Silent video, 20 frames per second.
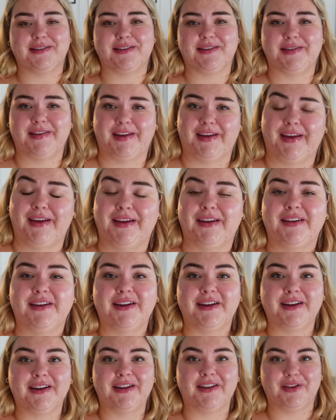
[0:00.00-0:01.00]
to see
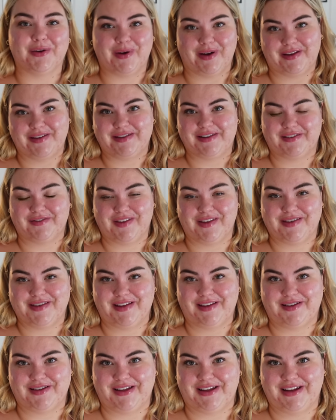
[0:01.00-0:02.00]
the rest of the
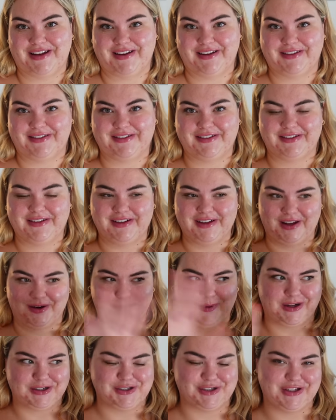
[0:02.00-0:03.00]
season and
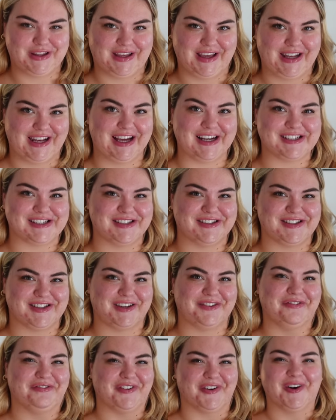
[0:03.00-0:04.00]
watch the connections
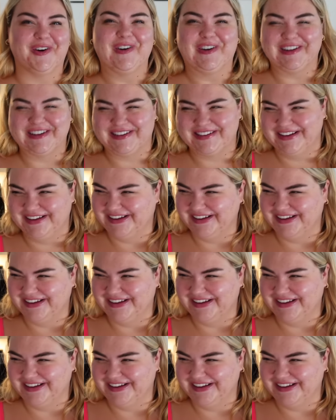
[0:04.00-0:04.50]
unfold.